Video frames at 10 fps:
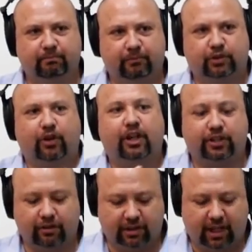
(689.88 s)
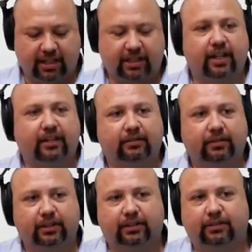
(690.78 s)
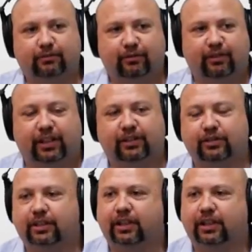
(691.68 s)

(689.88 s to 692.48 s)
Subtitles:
structure is cascading. It's really interesting